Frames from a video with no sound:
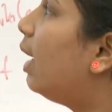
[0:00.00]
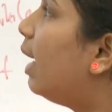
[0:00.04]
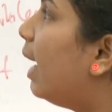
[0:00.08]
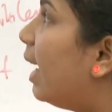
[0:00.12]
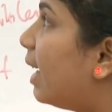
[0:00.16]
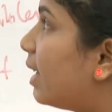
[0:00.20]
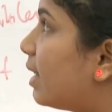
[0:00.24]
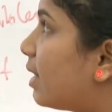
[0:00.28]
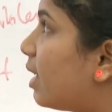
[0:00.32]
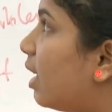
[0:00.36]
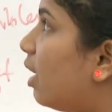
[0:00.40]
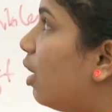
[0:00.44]

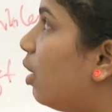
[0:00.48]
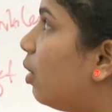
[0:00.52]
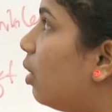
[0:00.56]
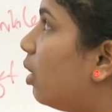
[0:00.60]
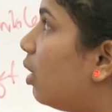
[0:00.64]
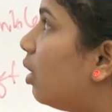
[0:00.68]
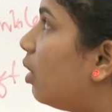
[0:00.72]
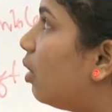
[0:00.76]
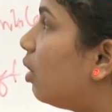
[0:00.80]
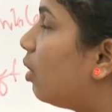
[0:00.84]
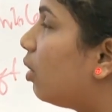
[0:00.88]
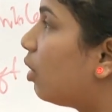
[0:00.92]

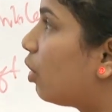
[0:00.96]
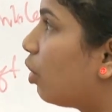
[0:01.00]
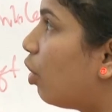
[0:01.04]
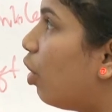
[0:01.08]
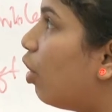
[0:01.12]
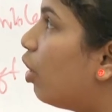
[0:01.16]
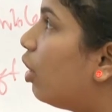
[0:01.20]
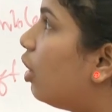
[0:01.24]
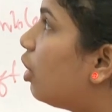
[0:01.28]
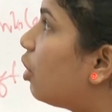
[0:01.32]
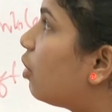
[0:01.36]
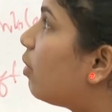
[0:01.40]
extra
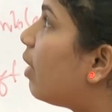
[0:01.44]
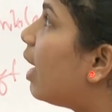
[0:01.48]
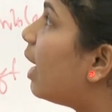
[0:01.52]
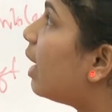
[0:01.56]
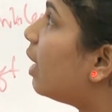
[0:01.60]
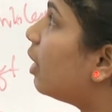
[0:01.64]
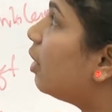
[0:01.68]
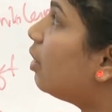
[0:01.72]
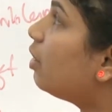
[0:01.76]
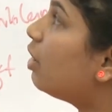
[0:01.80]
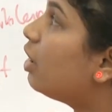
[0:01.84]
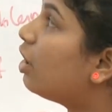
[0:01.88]
rod or
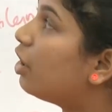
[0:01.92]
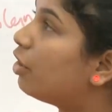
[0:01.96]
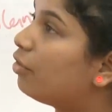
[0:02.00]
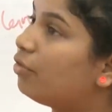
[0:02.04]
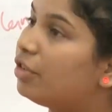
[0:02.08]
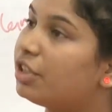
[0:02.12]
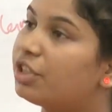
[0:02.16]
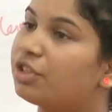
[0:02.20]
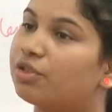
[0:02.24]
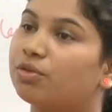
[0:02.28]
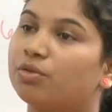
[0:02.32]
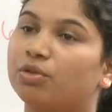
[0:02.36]
wire
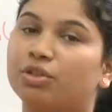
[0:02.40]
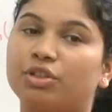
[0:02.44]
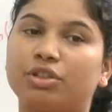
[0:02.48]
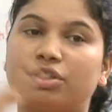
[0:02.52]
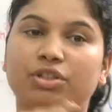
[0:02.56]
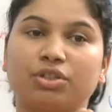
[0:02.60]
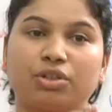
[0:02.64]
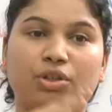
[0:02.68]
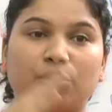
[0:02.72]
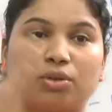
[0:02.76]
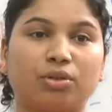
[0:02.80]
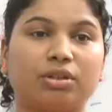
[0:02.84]
which would
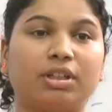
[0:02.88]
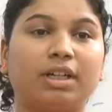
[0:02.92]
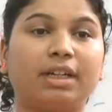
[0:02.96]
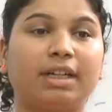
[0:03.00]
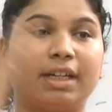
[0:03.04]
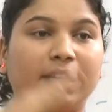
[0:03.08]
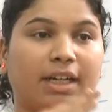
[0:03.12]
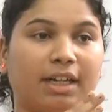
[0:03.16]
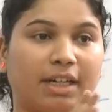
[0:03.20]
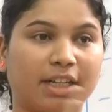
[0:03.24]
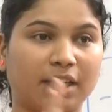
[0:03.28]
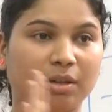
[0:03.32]
show the
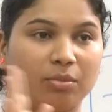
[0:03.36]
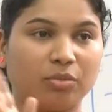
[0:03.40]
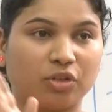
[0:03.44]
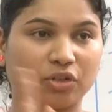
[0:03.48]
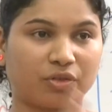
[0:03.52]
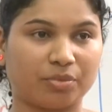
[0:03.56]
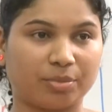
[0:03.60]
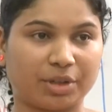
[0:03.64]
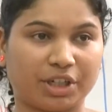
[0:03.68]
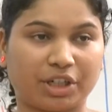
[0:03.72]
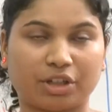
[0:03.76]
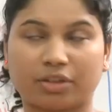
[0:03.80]
tilting
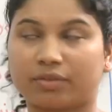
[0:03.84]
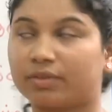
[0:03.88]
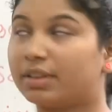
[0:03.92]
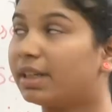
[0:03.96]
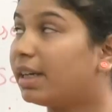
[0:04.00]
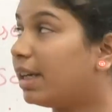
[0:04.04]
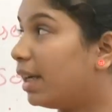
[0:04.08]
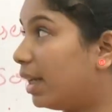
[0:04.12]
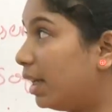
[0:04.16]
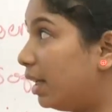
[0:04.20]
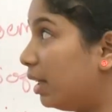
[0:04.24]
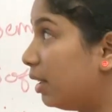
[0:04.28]
movement of the
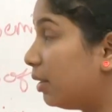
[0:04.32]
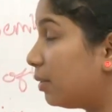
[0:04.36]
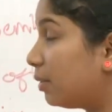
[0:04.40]
hen.